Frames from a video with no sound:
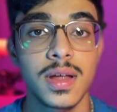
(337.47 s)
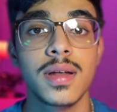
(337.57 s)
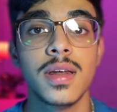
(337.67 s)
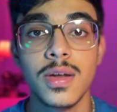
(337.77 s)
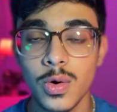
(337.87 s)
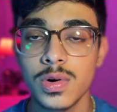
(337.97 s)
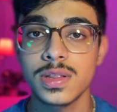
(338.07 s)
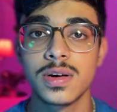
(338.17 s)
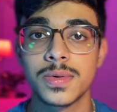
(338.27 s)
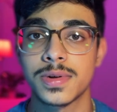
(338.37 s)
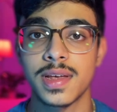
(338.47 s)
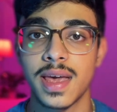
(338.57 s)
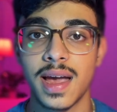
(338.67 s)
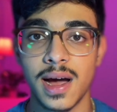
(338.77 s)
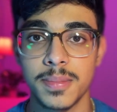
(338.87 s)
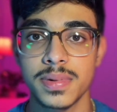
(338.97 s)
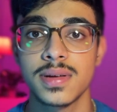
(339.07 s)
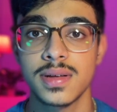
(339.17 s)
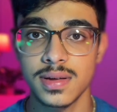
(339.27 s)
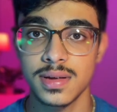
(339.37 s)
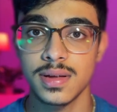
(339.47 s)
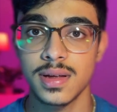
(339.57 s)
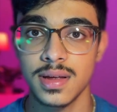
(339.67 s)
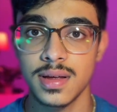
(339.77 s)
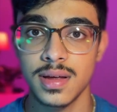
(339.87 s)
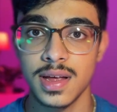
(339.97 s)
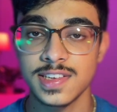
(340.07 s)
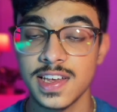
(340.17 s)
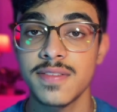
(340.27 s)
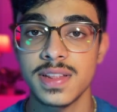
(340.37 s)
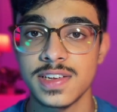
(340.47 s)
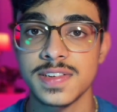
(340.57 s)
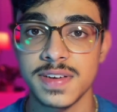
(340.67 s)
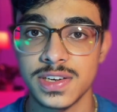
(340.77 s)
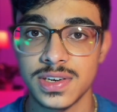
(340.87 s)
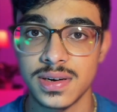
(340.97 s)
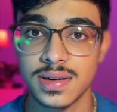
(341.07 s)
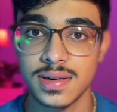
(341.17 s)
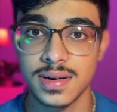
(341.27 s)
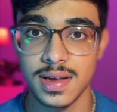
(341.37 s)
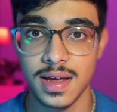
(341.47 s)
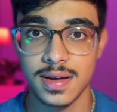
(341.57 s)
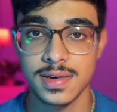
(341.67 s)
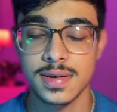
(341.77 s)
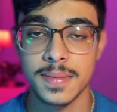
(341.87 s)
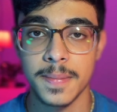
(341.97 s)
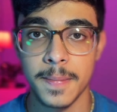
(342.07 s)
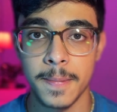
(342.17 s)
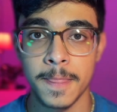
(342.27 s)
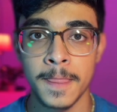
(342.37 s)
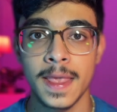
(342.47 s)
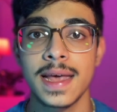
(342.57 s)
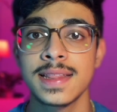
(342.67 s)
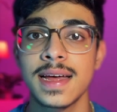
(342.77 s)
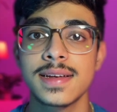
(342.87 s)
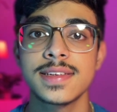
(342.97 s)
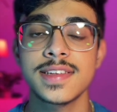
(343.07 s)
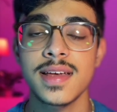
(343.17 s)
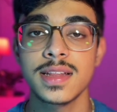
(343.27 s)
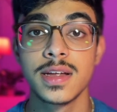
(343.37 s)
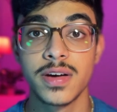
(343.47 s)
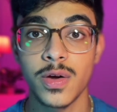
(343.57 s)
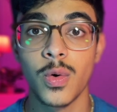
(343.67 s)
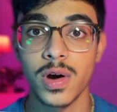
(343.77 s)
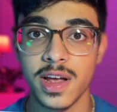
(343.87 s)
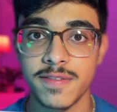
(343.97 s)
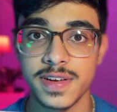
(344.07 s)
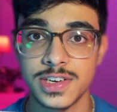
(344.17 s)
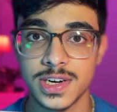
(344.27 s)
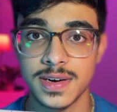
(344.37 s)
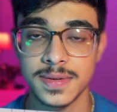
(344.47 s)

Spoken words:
No other note-taking app has given this feature yet, and that is the recording feature.